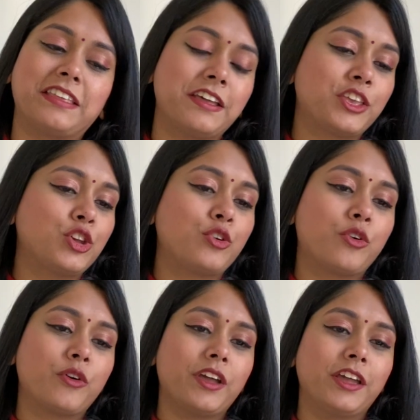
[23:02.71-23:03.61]
think, you
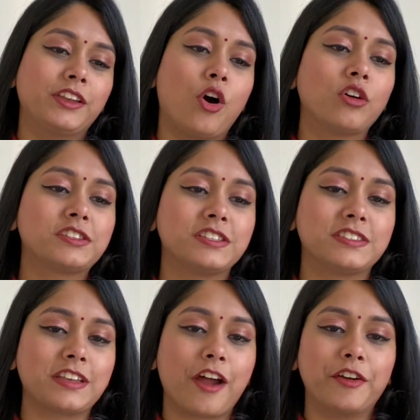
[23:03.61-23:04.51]
know, in all
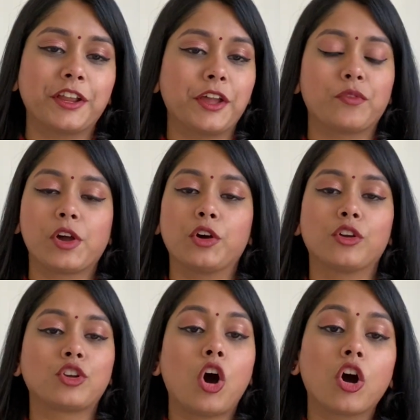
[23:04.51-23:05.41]
sincerity, if you're
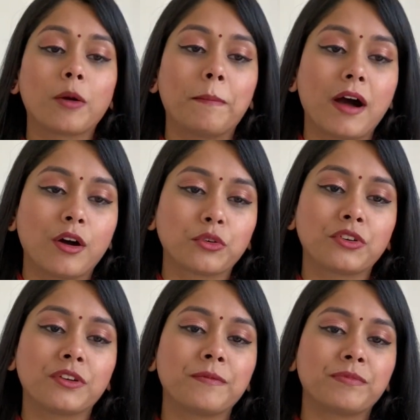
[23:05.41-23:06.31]
gonna talk about